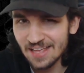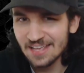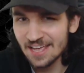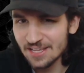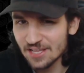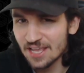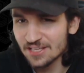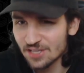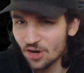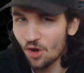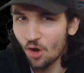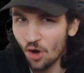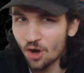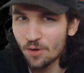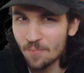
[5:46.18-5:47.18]
is it a
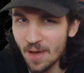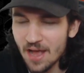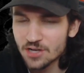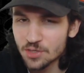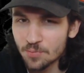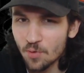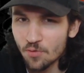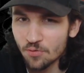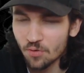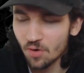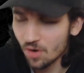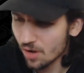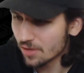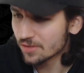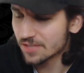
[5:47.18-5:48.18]
hard matchup
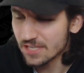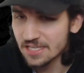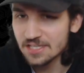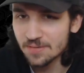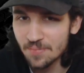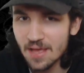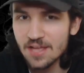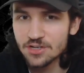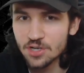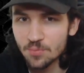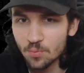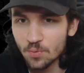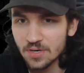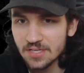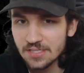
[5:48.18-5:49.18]
overall? Decent matchup?
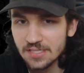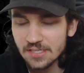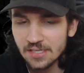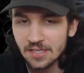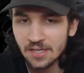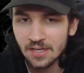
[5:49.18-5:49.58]
What is it?